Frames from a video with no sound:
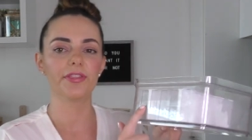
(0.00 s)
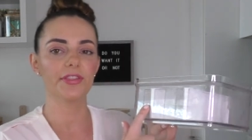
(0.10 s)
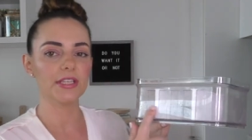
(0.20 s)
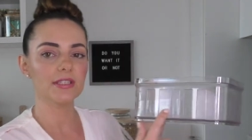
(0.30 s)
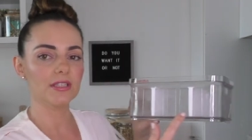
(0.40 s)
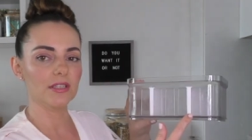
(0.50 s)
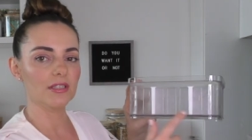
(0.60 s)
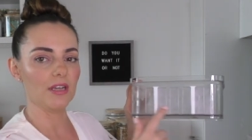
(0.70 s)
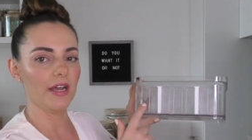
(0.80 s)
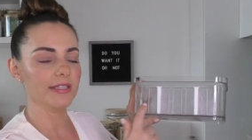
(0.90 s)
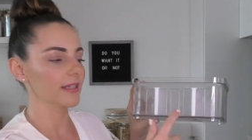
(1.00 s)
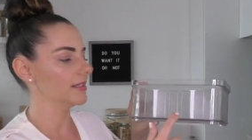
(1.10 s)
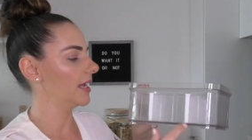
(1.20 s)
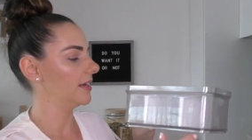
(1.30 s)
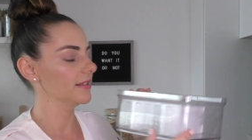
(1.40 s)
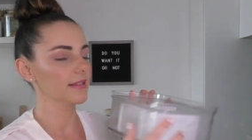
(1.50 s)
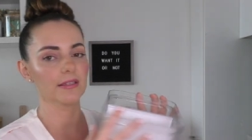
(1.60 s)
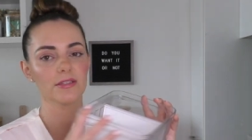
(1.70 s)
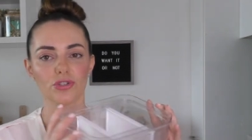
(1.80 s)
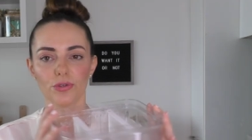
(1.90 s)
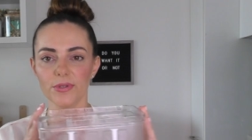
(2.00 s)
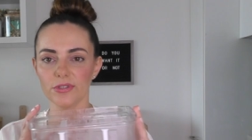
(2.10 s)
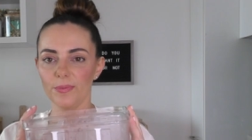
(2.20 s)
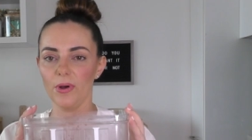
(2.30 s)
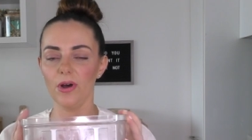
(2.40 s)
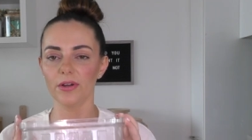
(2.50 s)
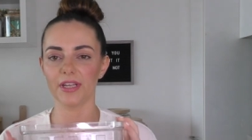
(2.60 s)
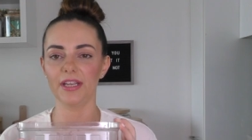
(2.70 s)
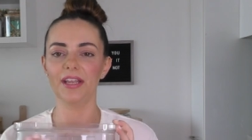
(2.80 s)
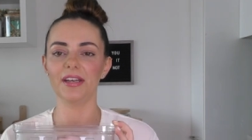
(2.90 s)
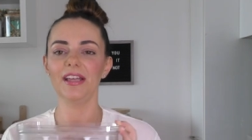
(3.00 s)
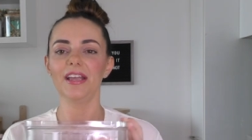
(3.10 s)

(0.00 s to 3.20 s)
this size containers and it's super super hot and